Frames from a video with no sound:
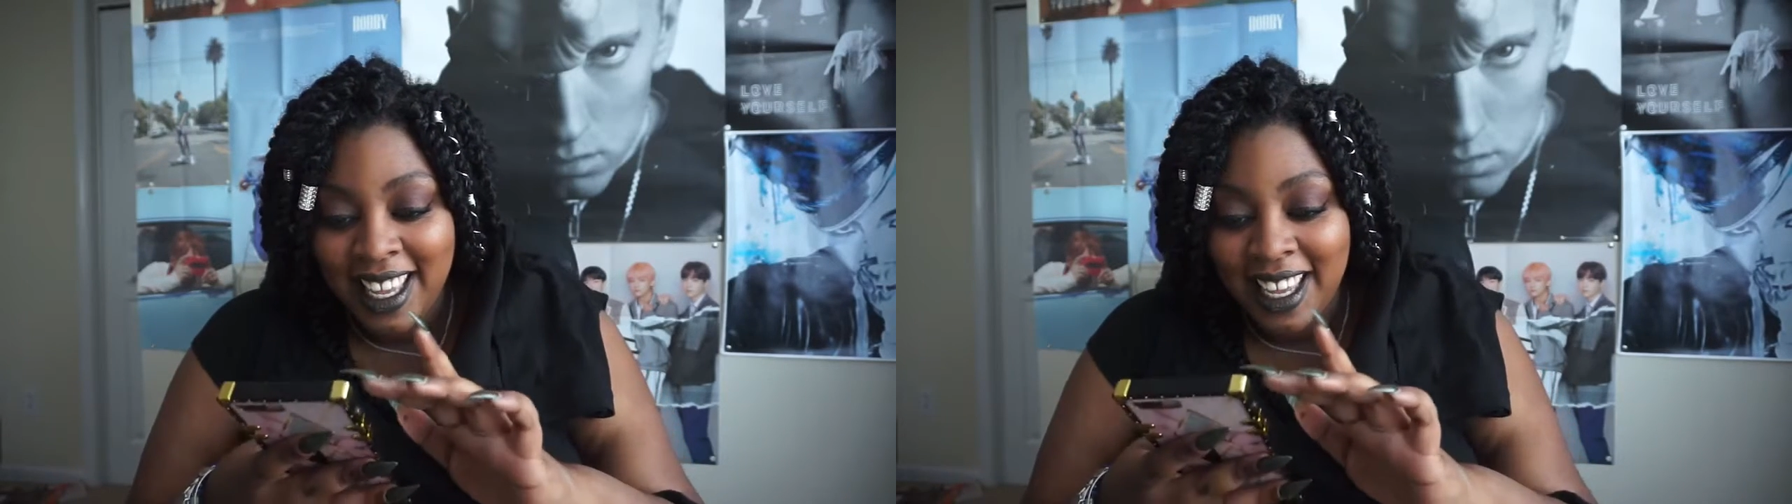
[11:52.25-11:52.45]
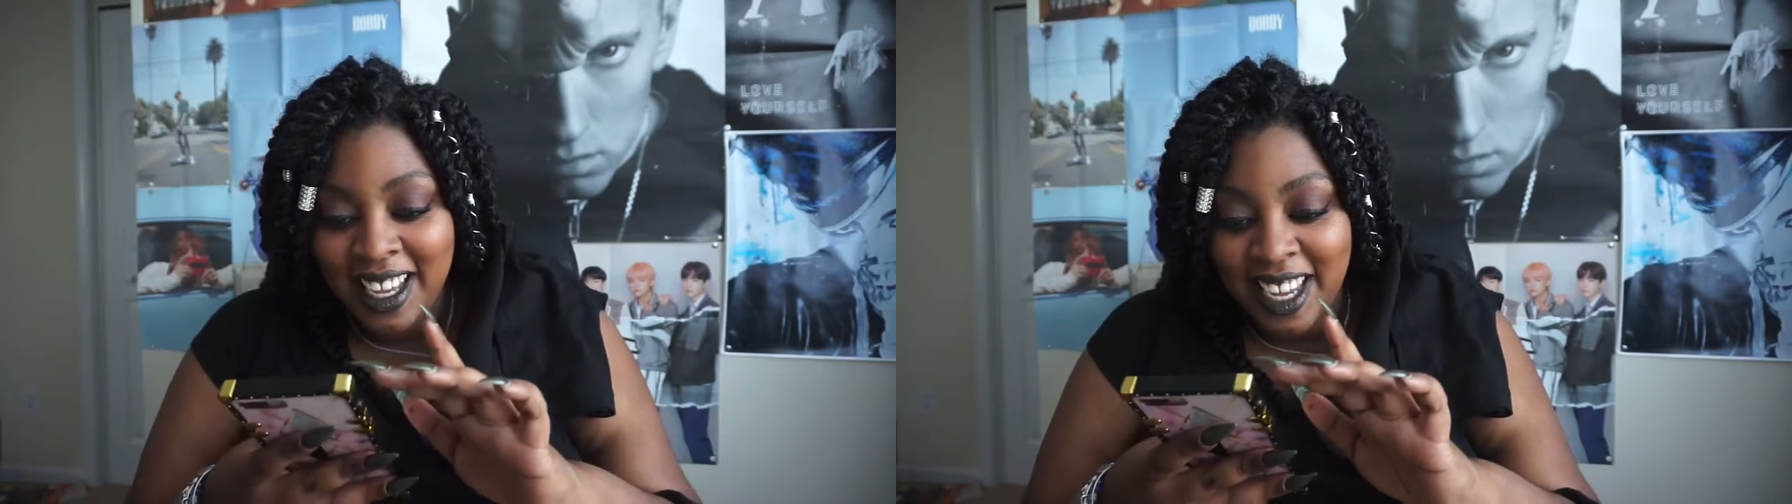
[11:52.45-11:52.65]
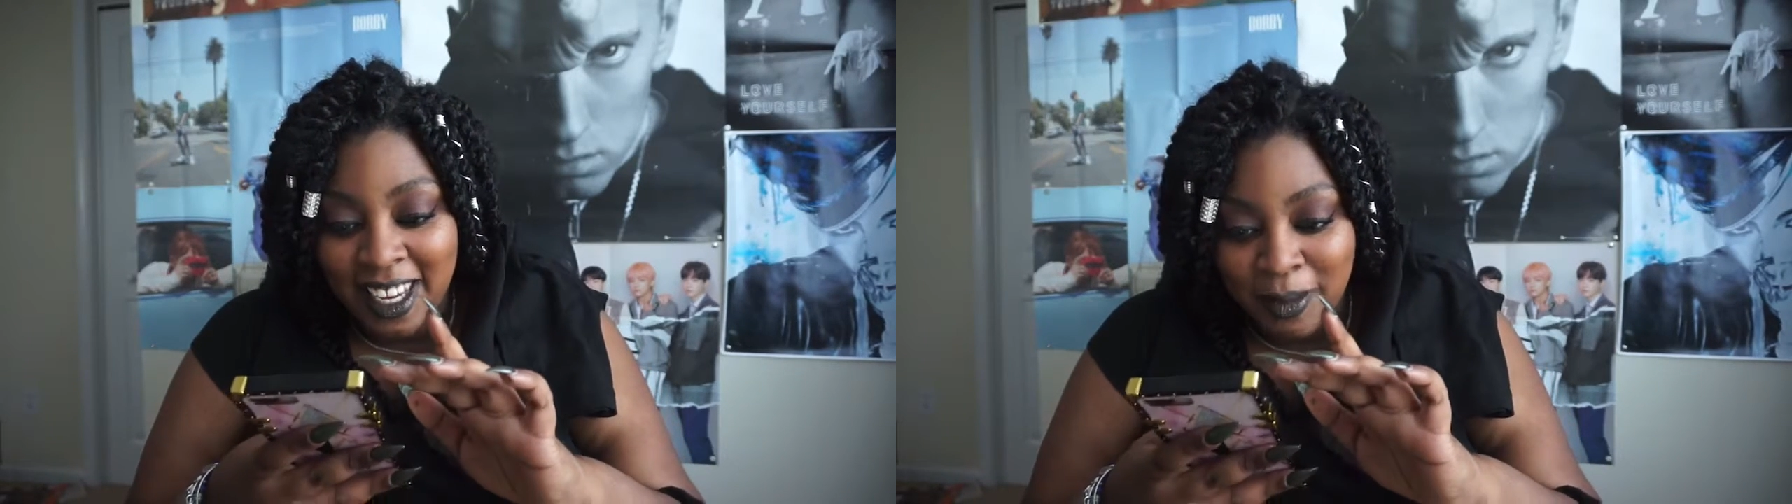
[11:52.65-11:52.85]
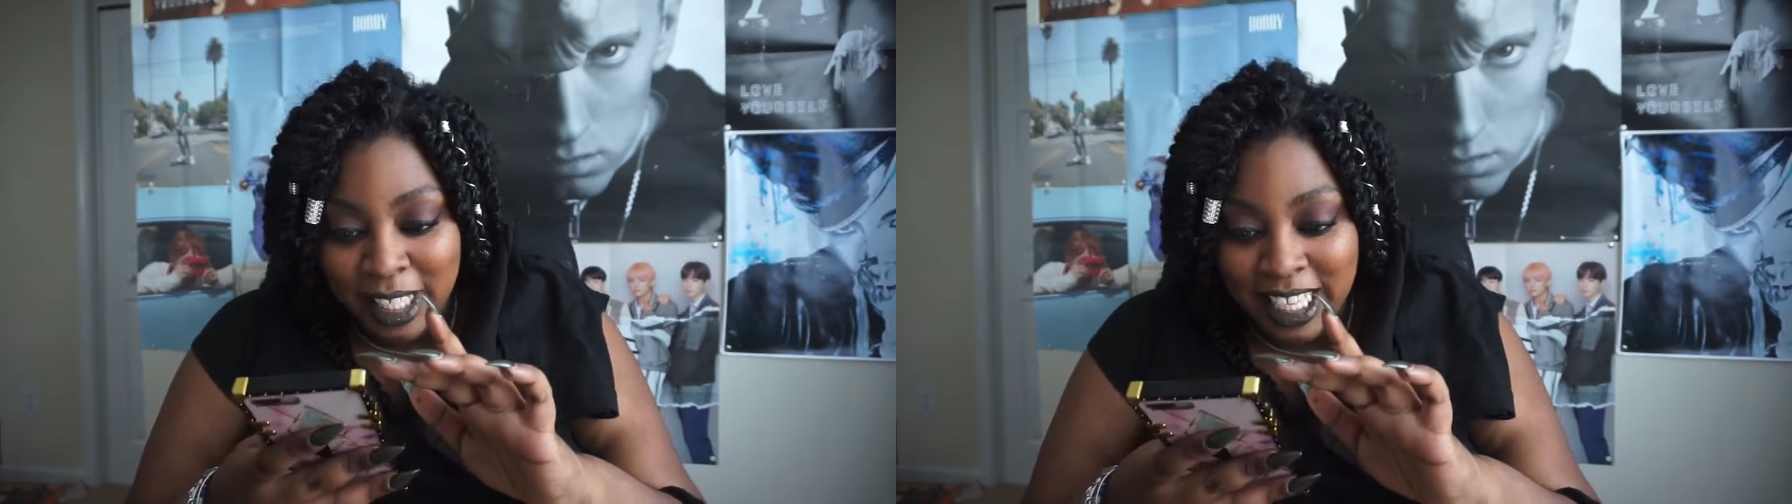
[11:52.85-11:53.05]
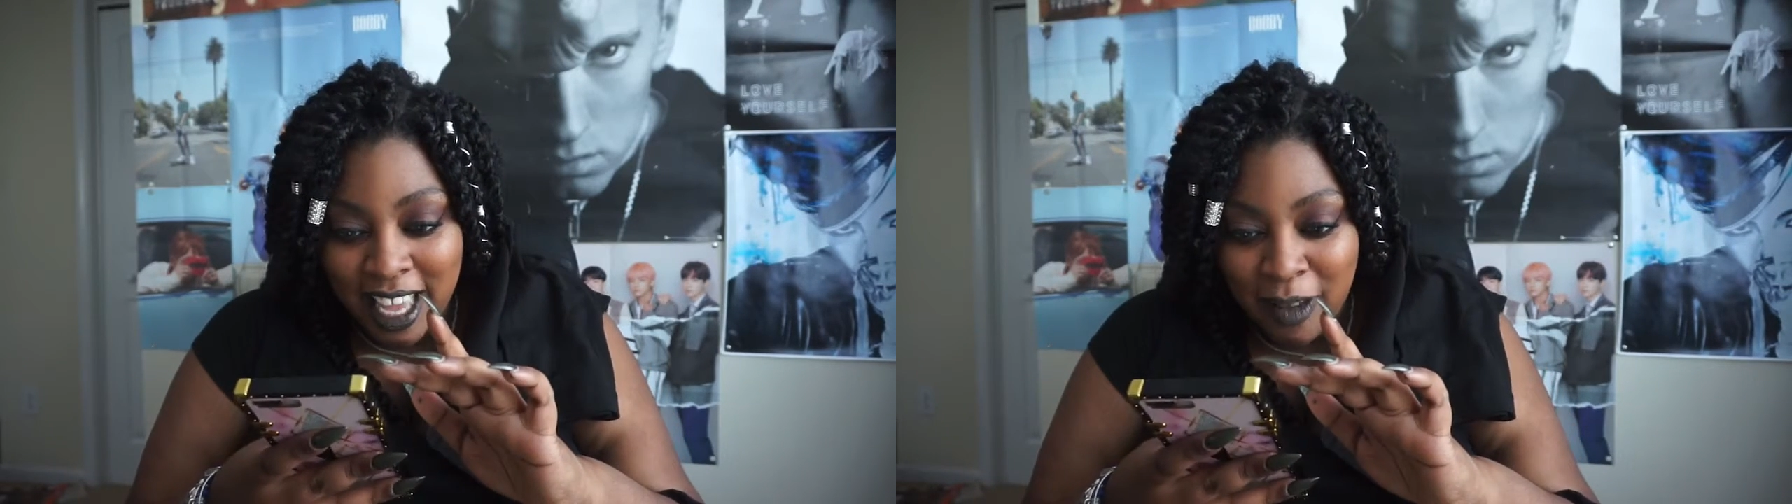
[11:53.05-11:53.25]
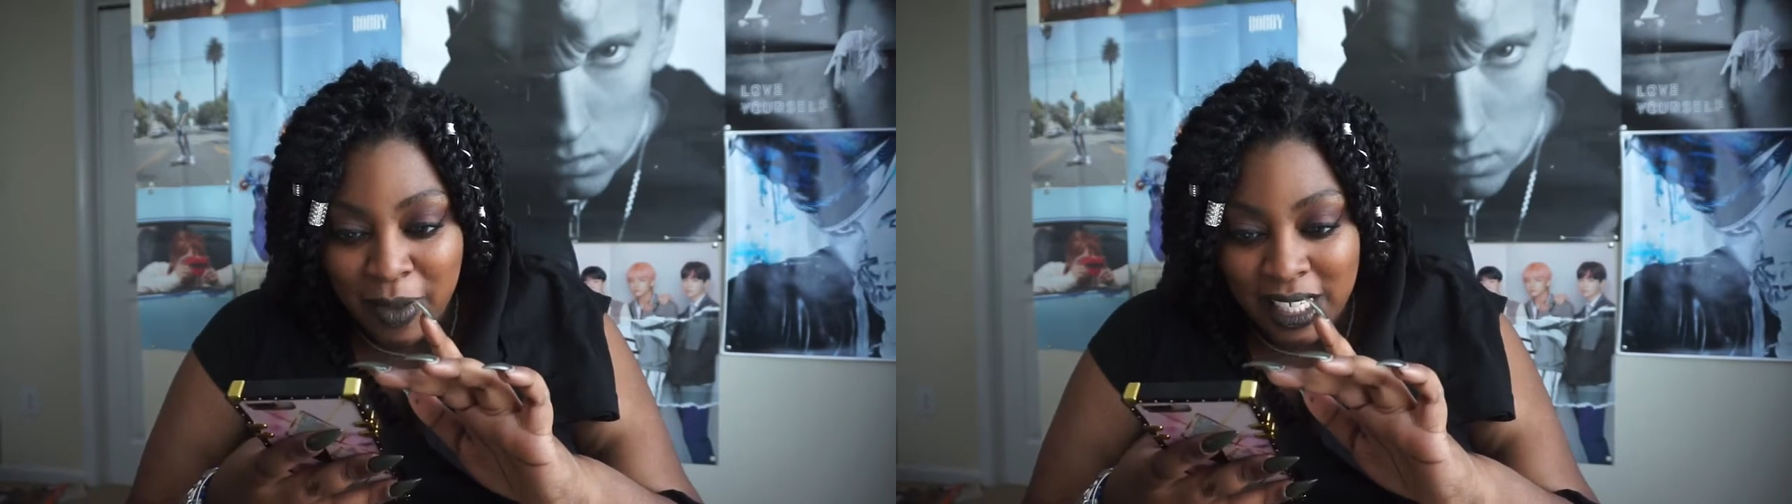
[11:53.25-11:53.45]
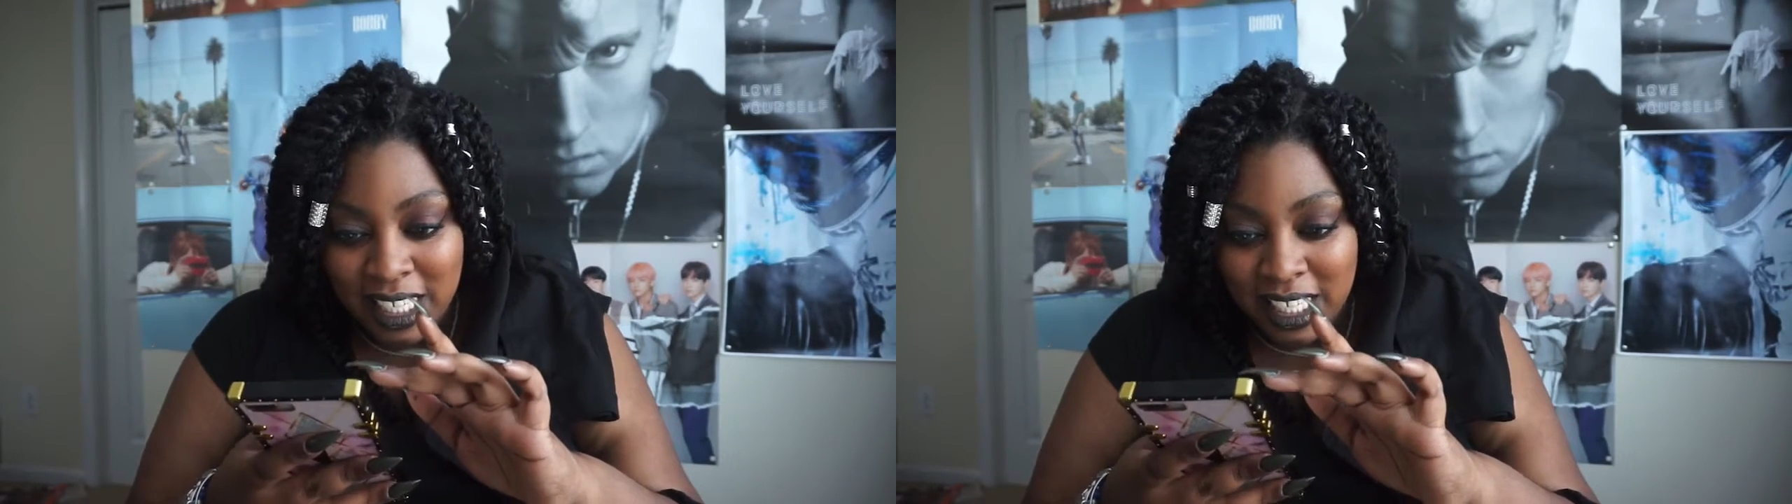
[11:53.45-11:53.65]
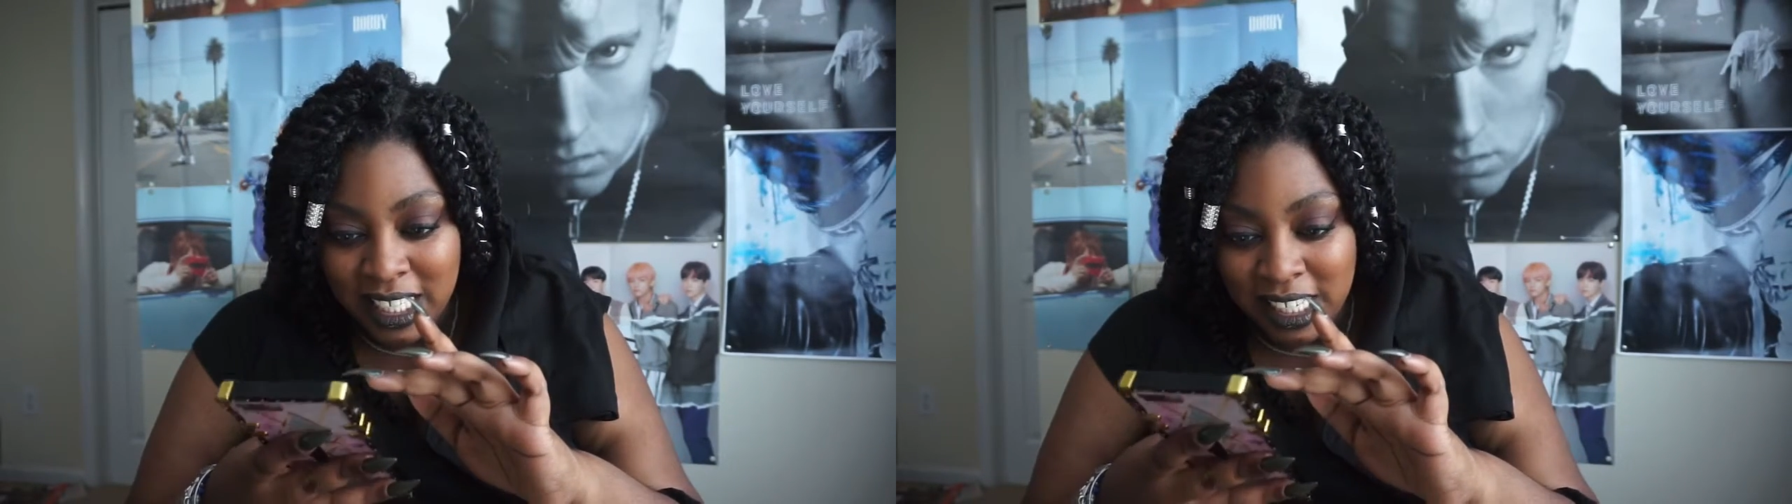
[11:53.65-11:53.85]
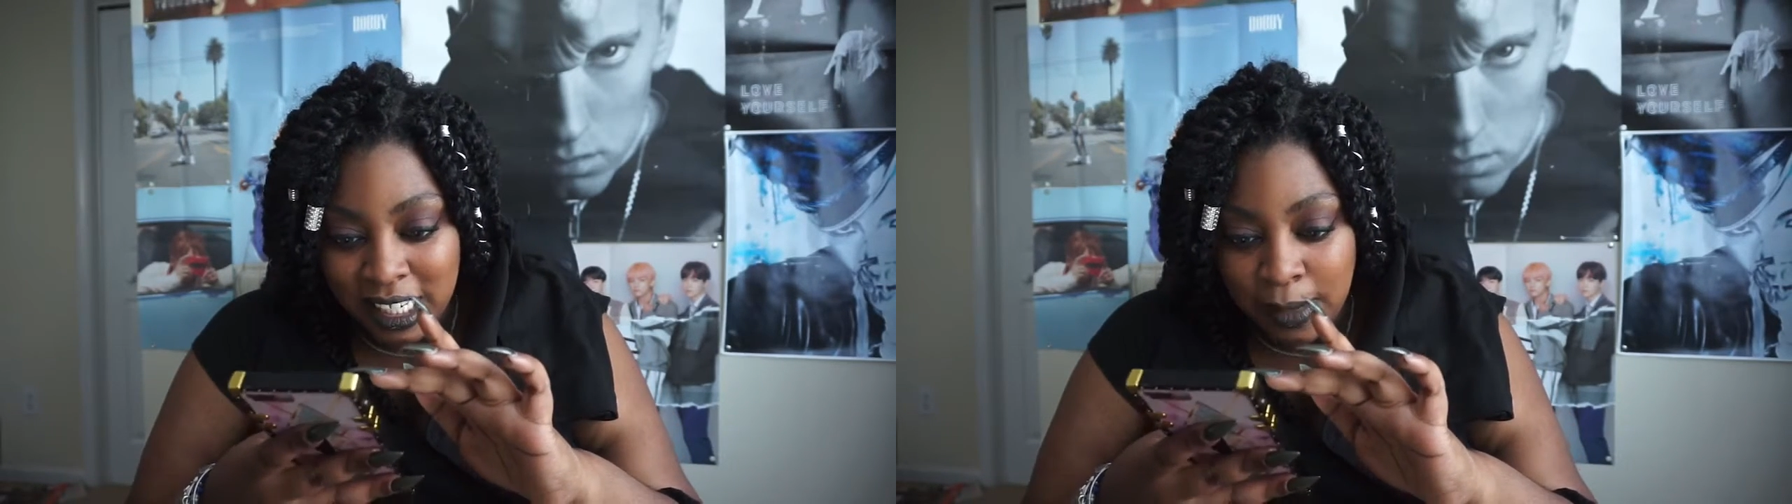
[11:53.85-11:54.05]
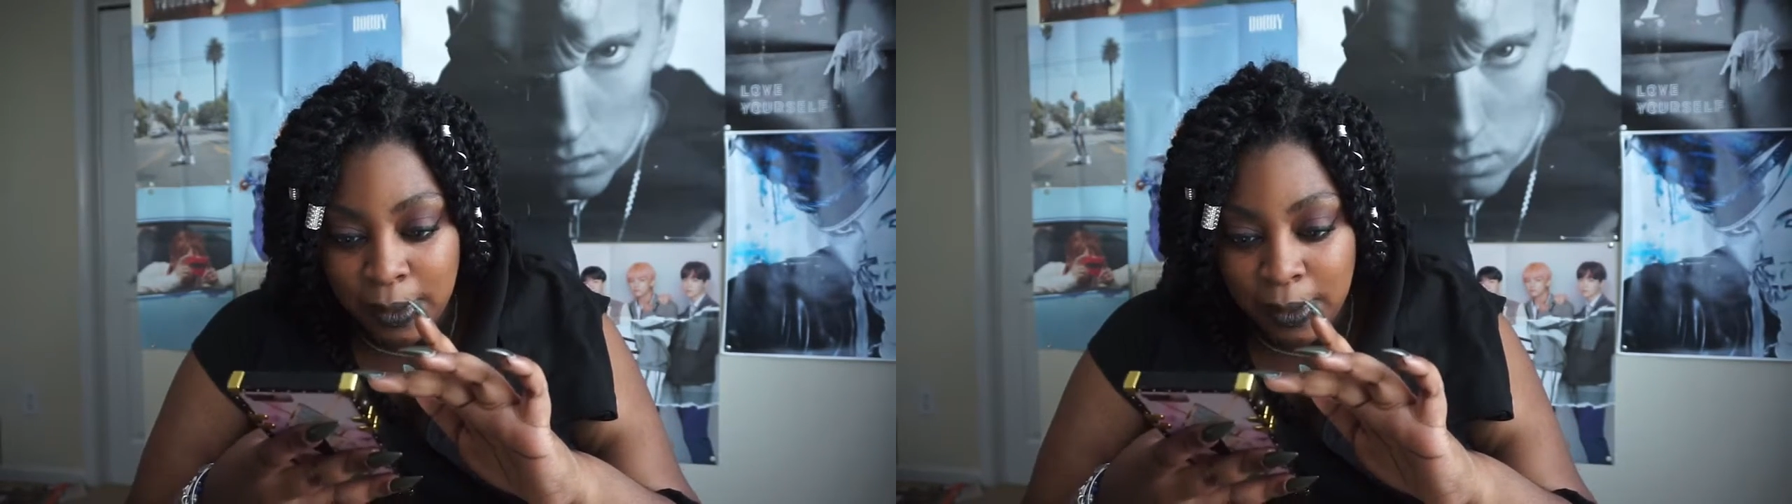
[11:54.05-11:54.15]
Okay, let me see how much his lip